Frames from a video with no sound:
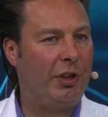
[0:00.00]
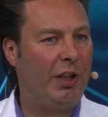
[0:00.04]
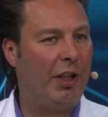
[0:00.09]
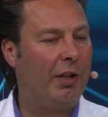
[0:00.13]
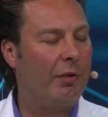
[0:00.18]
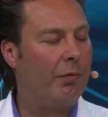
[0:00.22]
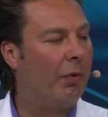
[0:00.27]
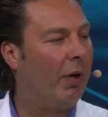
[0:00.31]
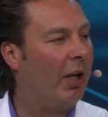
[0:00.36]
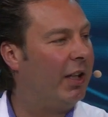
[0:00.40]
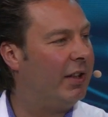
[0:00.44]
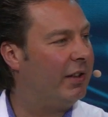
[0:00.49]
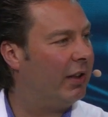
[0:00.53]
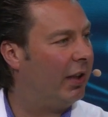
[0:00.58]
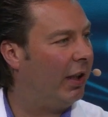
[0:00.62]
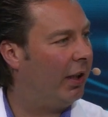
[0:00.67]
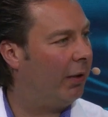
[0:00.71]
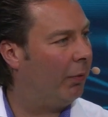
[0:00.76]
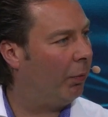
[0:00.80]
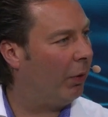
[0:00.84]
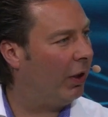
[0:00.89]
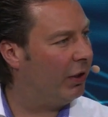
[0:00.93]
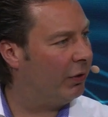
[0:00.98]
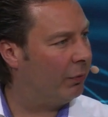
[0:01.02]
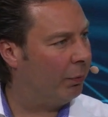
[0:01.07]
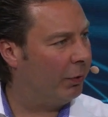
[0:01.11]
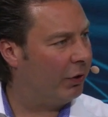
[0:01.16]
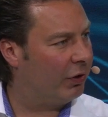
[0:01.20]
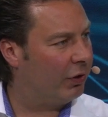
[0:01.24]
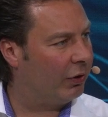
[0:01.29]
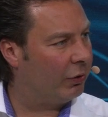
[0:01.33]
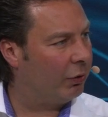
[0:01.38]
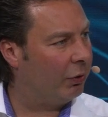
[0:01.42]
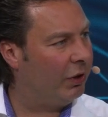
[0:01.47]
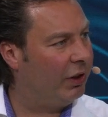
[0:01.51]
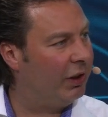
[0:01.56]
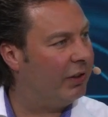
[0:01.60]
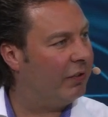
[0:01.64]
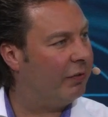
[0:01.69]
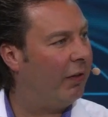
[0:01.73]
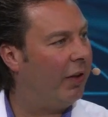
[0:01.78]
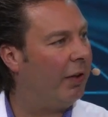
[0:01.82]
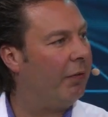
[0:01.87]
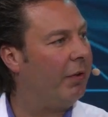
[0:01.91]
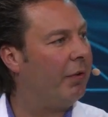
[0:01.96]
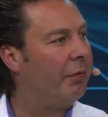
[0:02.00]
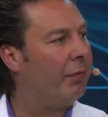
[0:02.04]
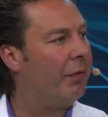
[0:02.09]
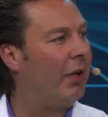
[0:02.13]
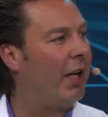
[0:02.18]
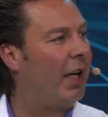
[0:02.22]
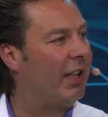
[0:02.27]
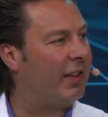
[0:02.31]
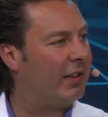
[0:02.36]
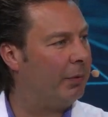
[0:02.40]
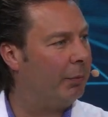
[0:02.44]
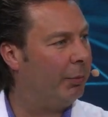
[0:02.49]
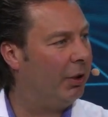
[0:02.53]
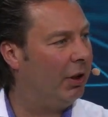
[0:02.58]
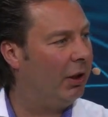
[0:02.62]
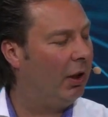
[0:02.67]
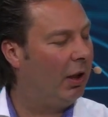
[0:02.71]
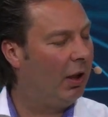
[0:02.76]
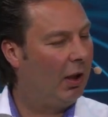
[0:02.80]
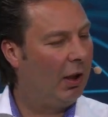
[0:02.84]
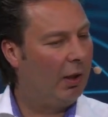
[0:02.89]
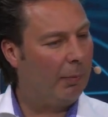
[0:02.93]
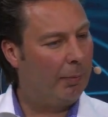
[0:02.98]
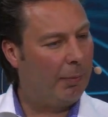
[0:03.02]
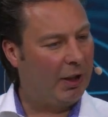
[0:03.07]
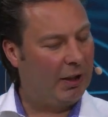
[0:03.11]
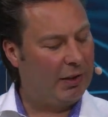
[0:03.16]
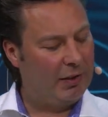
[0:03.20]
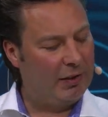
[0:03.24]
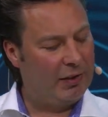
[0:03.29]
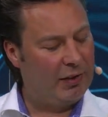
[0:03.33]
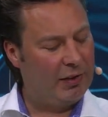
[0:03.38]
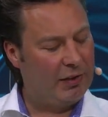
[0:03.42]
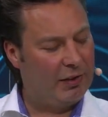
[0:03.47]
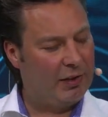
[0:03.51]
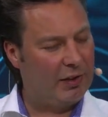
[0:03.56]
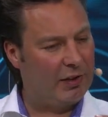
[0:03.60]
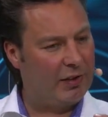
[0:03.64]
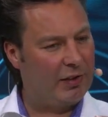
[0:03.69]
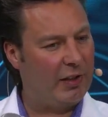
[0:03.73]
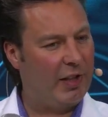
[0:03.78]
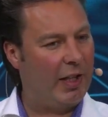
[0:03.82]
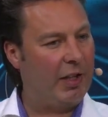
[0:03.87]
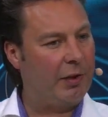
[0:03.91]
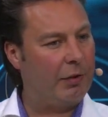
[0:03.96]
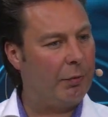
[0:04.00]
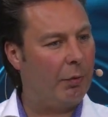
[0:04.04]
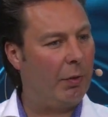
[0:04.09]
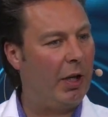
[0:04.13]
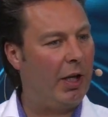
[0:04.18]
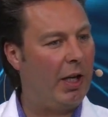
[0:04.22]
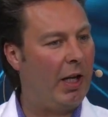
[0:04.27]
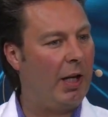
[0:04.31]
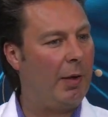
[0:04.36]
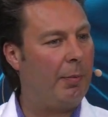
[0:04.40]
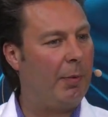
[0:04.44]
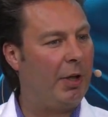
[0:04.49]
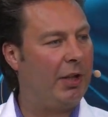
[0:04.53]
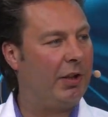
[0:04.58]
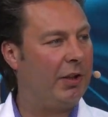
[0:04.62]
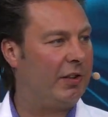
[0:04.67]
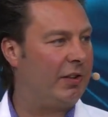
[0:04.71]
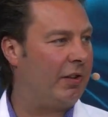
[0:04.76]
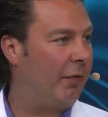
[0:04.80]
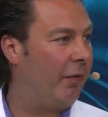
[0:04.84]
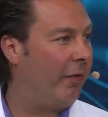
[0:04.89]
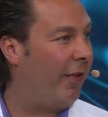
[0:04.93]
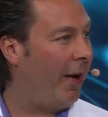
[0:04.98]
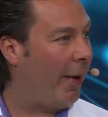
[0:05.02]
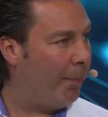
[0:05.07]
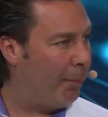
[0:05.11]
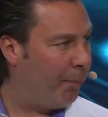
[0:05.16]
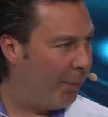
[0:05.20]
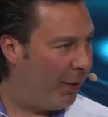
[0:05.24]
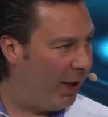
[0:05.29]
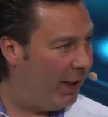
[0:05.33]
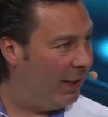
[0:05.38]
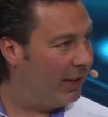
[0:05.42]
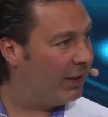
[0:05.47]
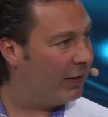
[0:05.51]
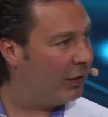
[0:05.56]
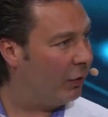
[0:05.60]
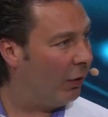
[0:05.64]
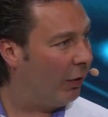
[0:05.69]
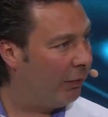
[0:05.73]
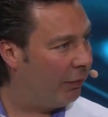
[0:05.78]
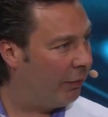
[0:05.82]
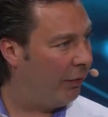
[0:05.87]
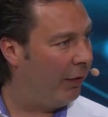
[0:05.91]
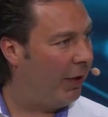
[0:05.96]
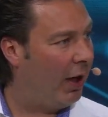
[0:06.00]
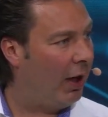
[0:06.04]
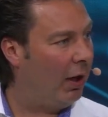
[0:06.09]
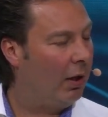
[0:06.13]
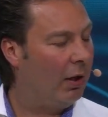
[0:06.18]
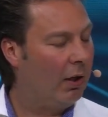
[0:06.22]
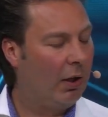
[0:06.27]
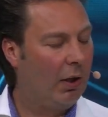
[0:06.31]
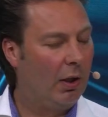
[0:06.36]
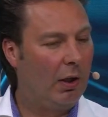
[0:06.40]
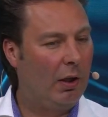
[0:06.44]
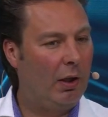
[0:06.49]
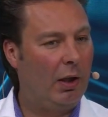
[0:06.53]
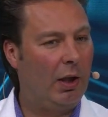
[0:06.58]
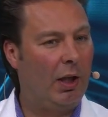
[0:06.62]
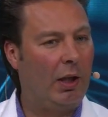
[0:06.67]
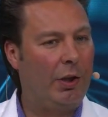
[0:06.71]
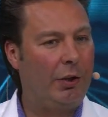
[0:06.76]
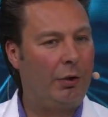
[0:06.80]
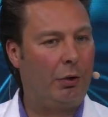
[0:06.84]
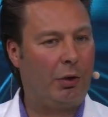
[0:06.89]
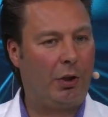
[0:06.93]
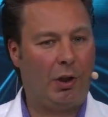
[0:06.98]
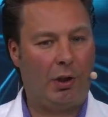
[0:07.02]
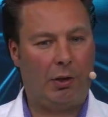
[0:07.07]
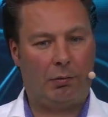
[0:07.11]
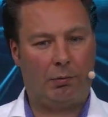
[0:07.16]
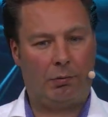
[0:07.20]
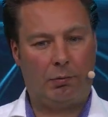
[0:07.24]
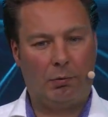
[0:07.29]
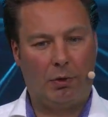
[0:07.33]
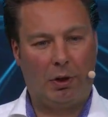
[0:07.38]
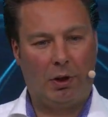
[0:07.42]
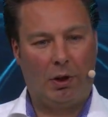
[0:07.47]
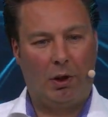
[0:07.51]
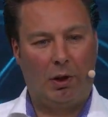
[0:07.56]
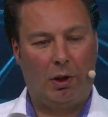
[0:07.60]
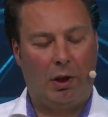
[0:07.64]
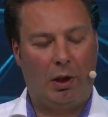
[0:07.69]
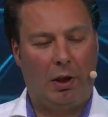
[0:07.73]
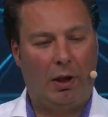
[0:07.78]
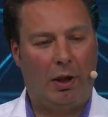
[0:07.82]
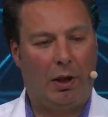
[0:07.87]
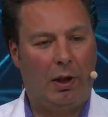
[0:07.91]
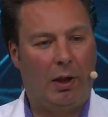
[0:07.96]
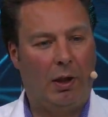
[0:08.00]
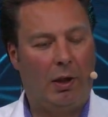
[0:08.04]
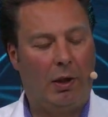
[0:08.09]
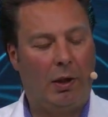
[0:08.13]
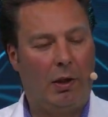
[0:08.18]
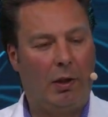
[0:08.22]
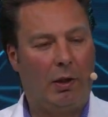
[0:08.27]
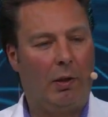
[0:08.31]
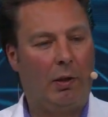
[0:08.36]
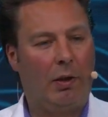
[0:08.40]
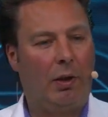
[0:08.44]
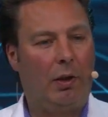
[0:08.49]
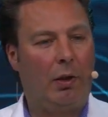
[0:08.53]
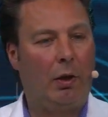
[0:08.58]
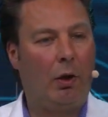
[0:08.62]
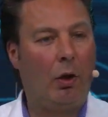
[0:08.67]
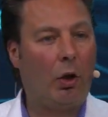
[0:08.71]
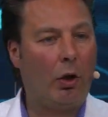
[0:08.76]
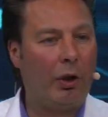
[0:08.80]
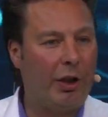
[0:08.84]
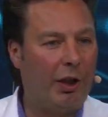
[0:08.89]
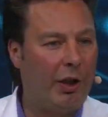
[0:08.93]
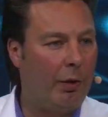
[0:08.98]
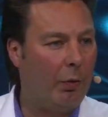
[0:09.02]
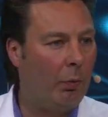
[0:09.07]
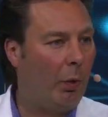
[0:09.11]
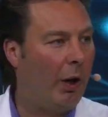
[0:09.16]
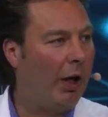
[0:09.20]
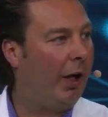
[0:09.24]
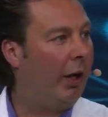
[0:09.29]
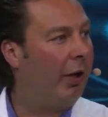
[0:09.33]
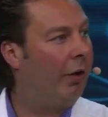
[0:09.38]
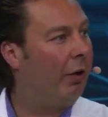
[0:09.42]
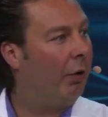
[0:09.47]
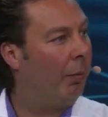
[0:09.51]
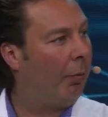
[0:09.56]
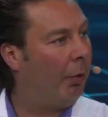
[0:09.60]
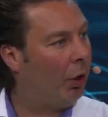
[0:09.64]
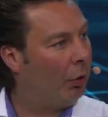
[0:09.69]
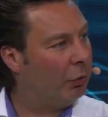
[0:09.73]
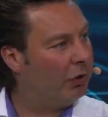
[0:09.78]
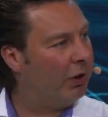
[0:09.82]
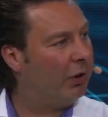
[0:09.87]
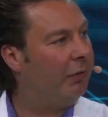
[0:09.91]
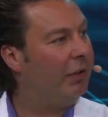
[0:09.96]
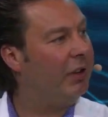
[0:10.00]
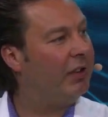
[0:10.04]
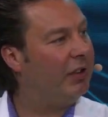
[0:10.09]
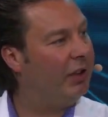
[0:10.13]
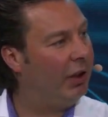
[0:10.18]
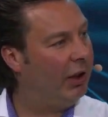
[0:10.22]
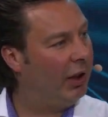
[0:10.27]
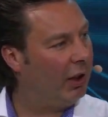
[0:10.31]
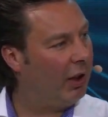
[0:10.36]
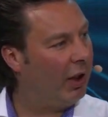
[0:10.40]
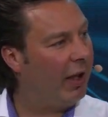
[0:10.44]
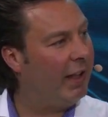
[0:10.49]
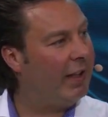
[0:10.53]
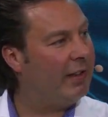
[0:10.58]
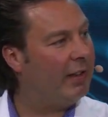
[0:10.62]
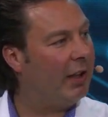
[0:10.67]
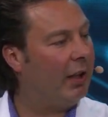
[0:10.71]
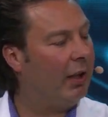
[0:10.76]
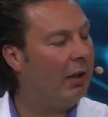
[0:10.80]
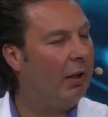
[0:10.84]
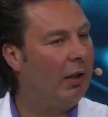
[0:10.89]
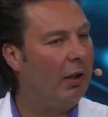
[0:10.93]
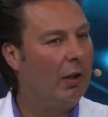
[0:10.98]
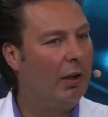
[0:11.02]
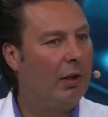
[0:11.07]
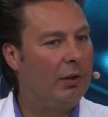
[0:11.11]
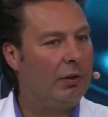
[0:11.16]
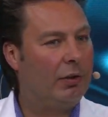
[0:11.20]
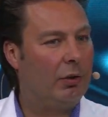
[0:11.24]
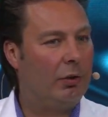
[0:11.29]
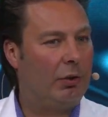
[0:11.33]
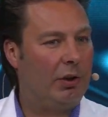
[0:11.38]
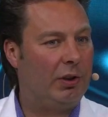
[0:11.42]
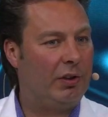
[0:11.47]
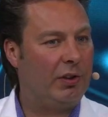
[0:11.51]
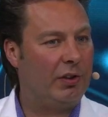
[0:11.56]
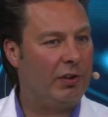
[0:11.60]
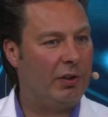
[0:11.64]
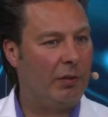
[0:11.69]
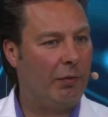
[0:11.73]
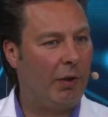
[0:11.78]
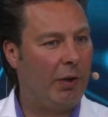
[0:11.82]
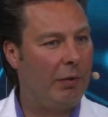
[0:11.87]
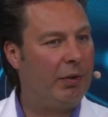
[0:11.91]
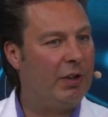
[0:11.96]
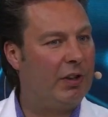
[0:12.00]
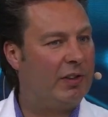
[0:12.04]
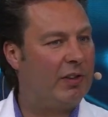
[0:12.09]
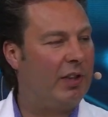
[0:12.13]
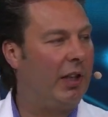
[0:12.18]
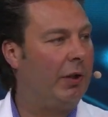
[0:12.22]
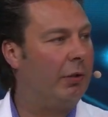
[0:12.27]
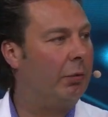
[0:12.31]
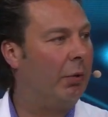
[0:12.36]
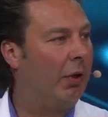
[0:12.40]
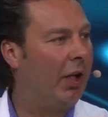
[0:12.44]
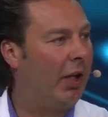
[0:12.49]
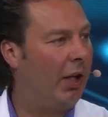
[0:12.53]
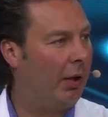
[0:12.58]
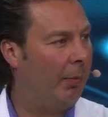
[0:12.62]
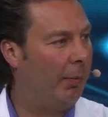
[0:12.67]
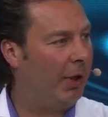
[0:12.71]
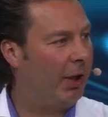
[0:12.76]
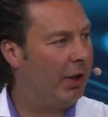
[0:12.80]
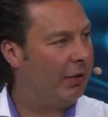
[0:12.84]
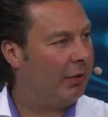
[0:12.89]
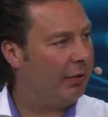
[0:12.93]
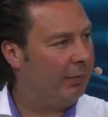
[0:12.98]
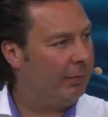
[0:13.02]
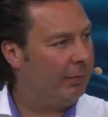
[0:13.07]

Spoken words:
advisor and vice versa. So he's very flexible, but this is a central element. It's a web-based software. You can log in via your browser. We see that later. So this is a very central element.